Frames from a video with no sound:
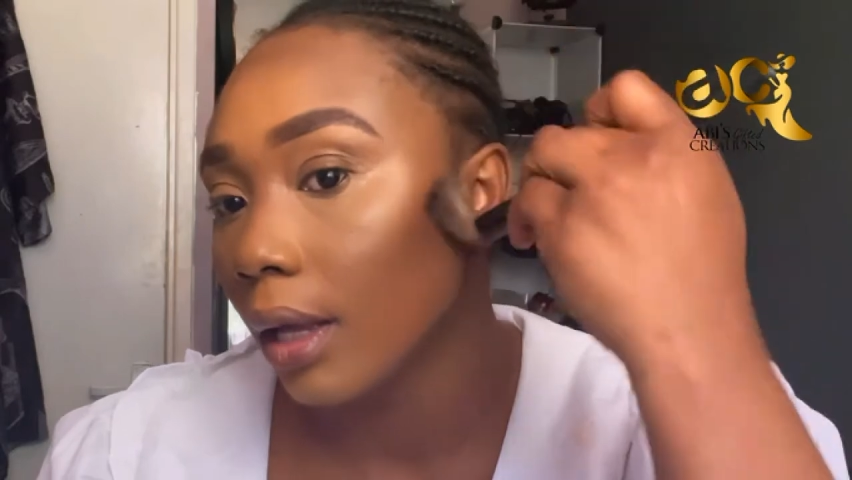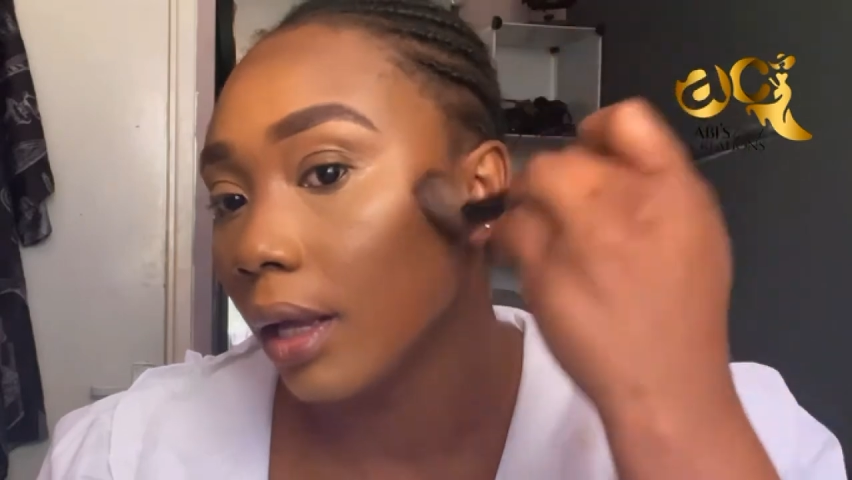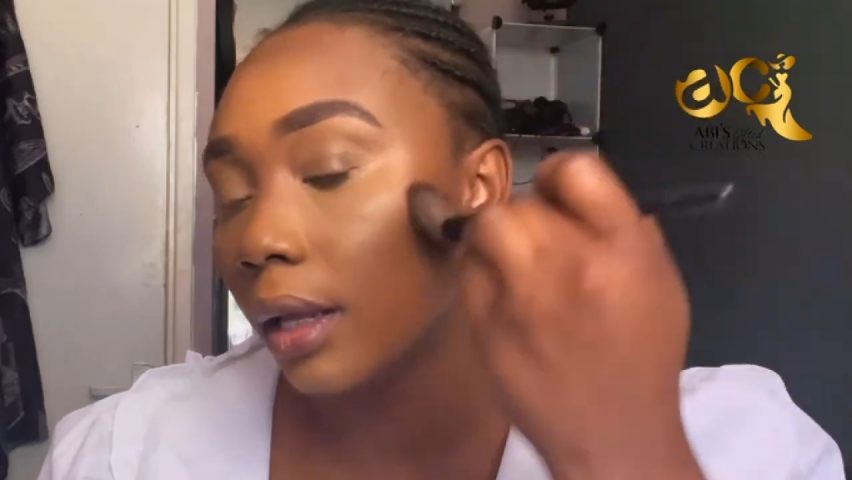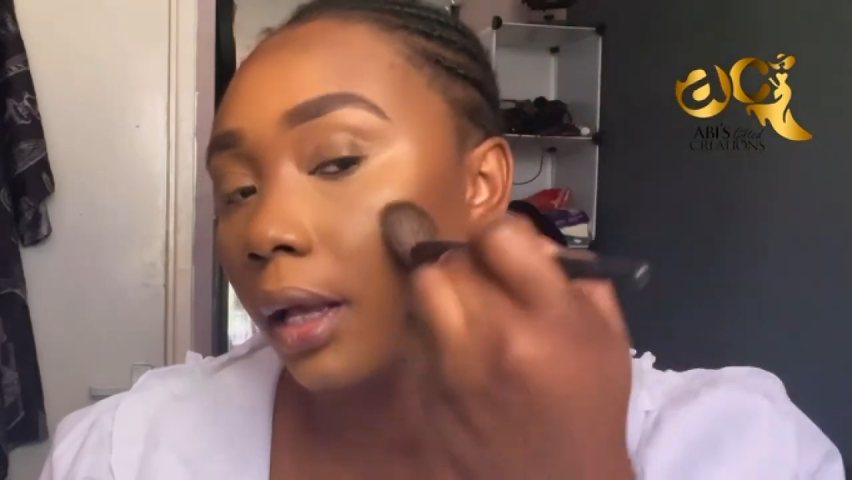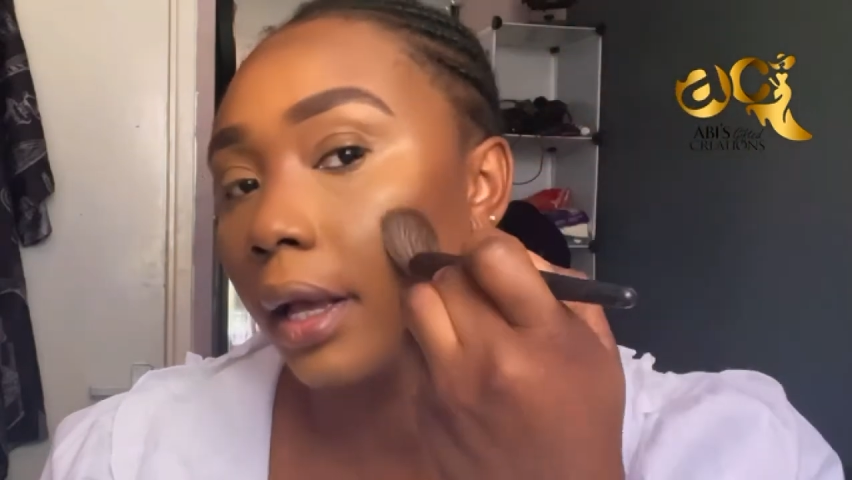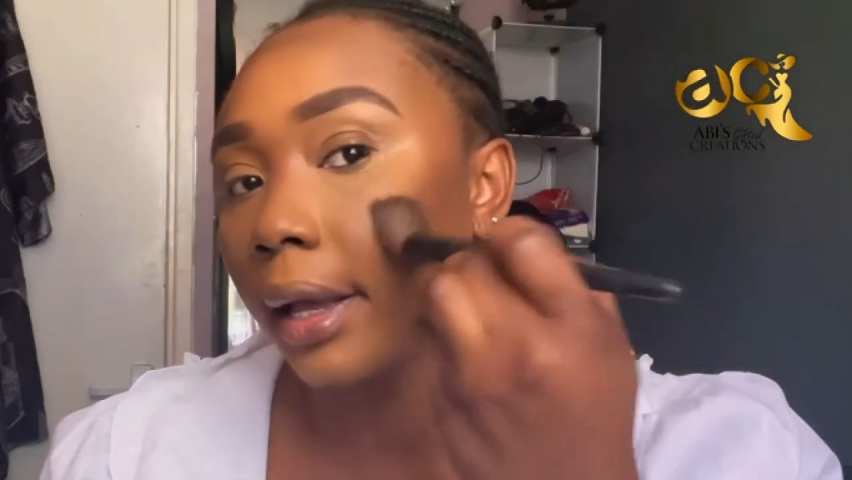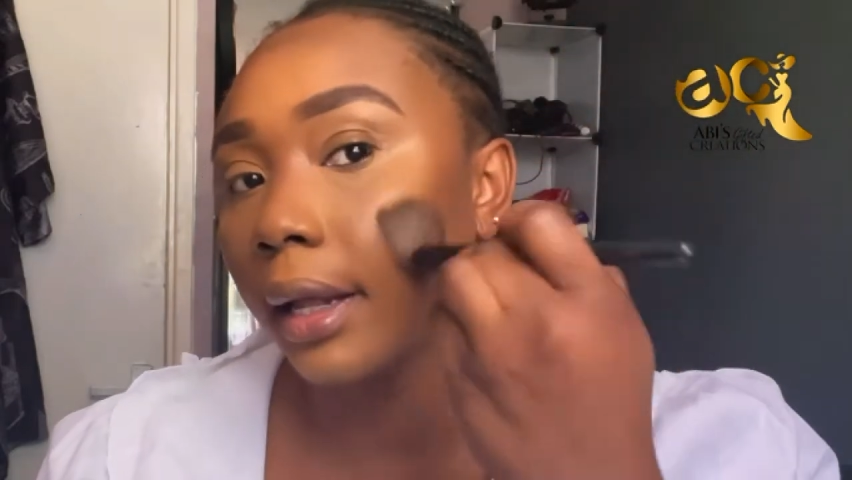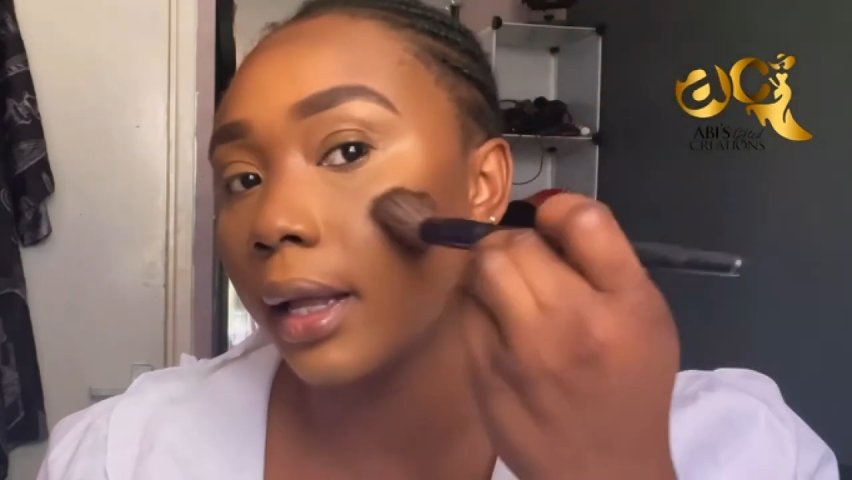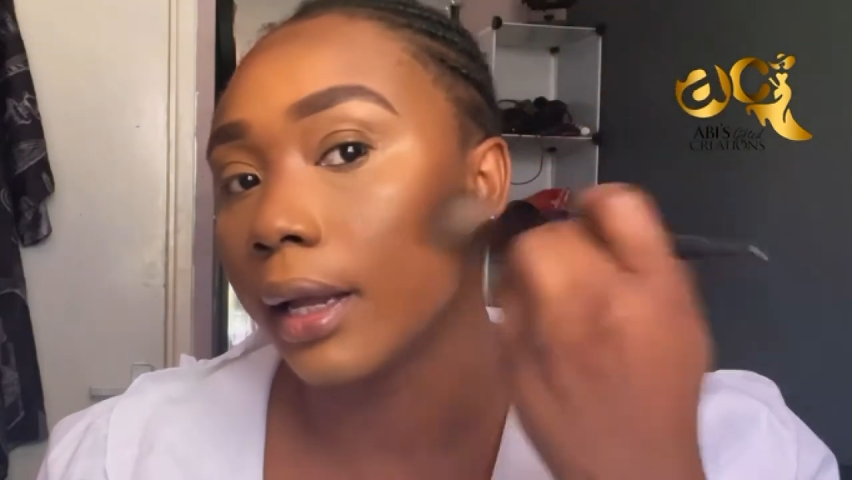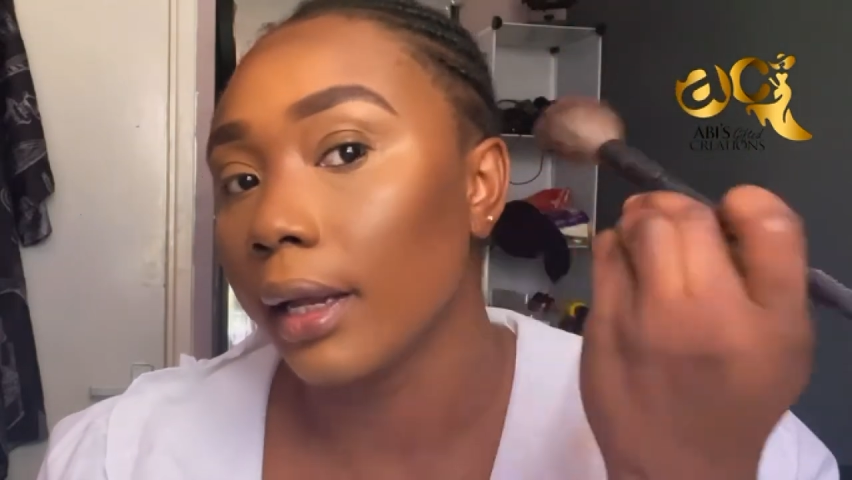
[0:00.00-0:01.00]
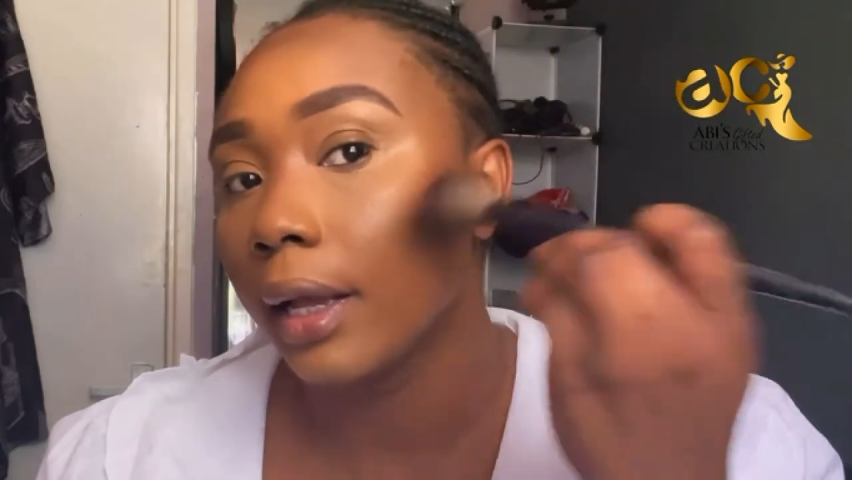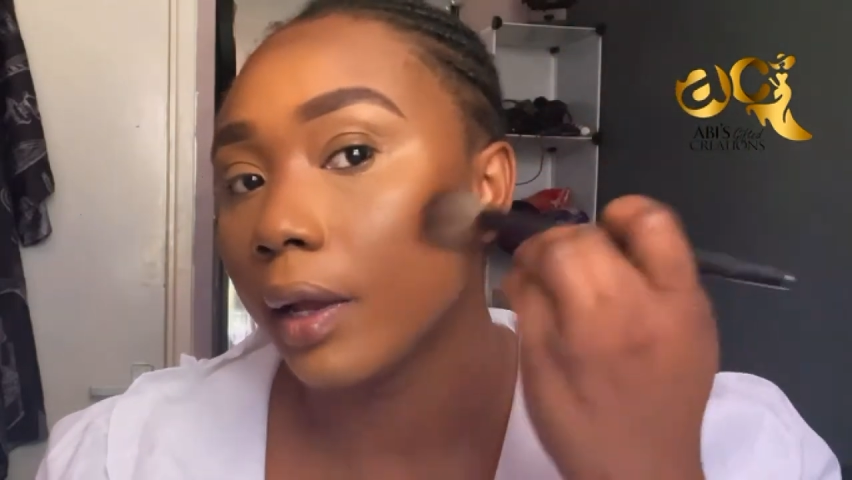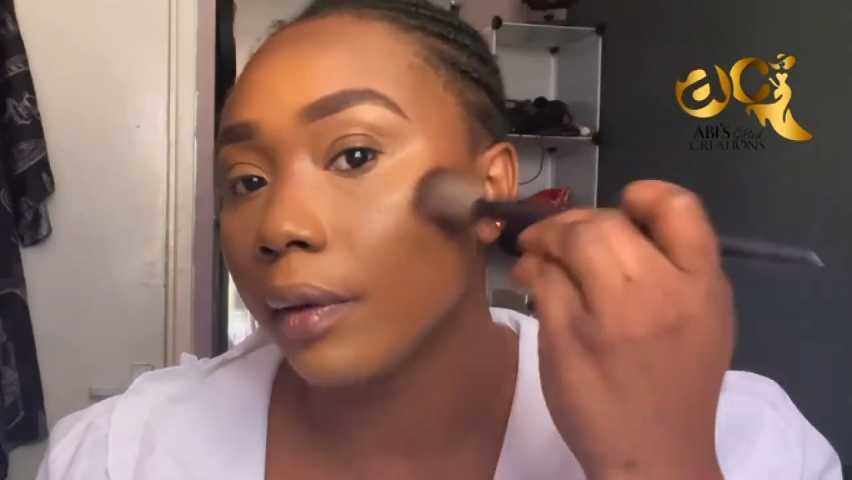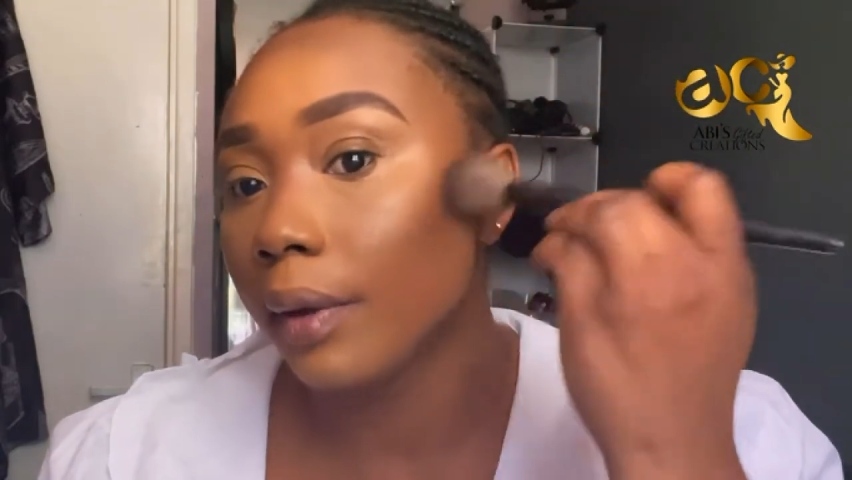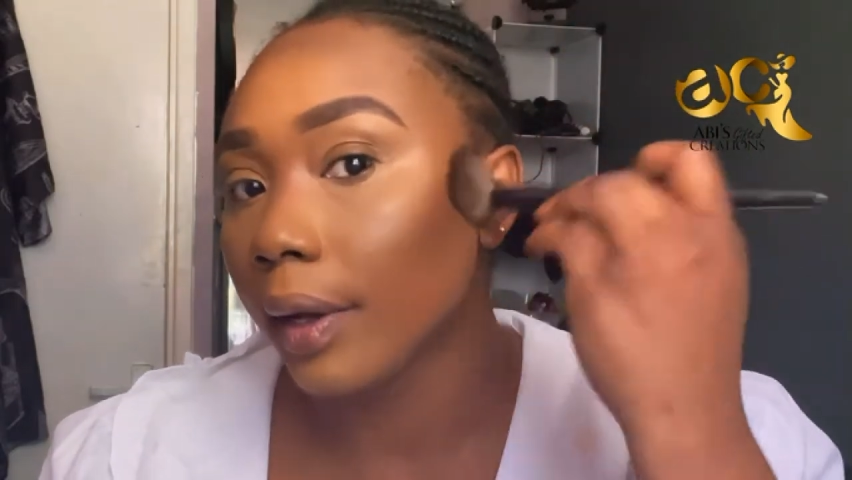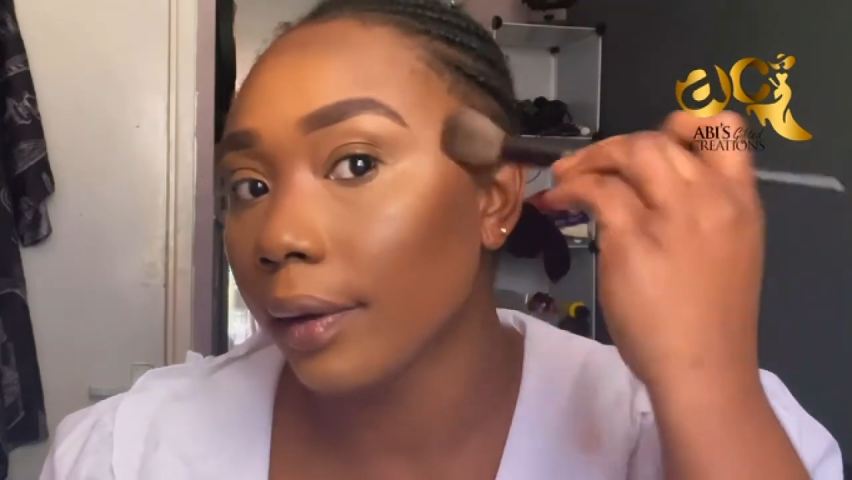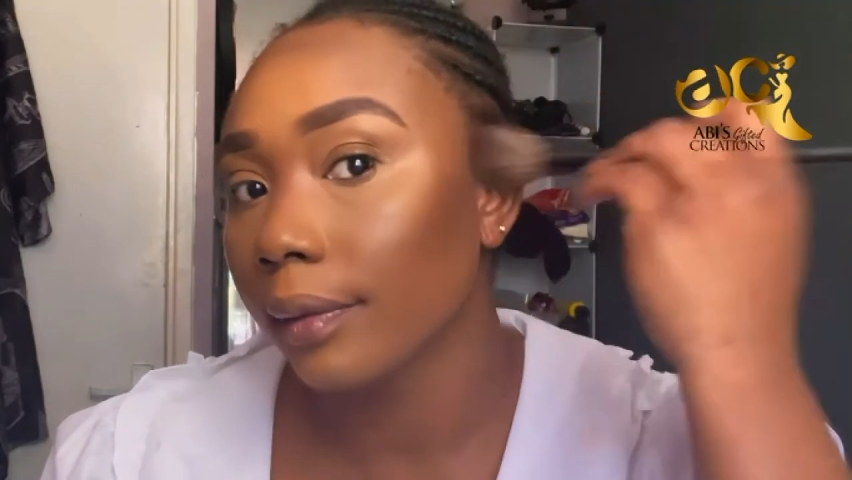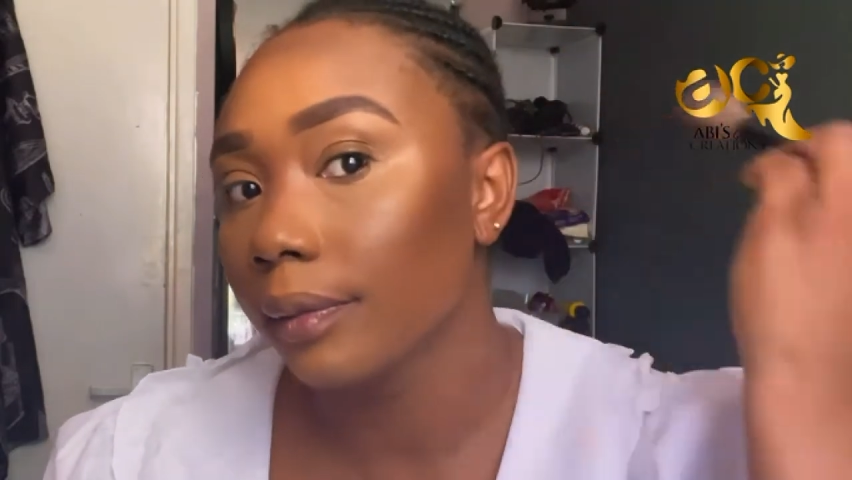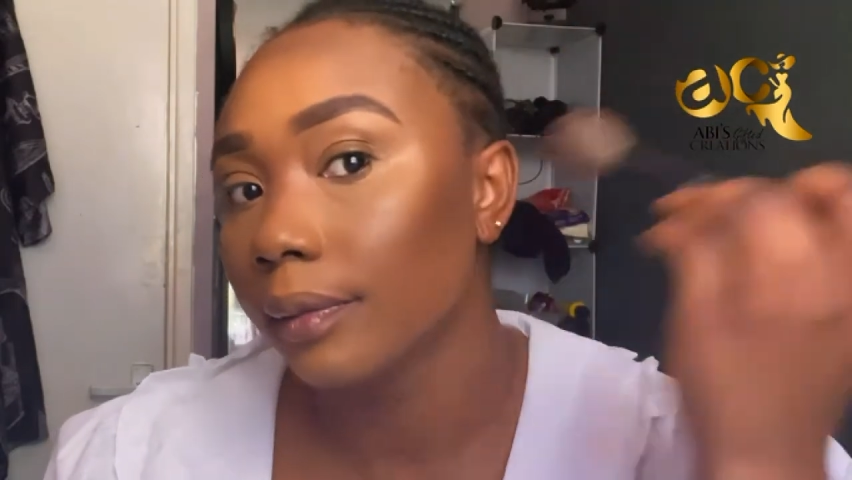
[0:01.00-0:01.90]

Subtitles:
in the hairline area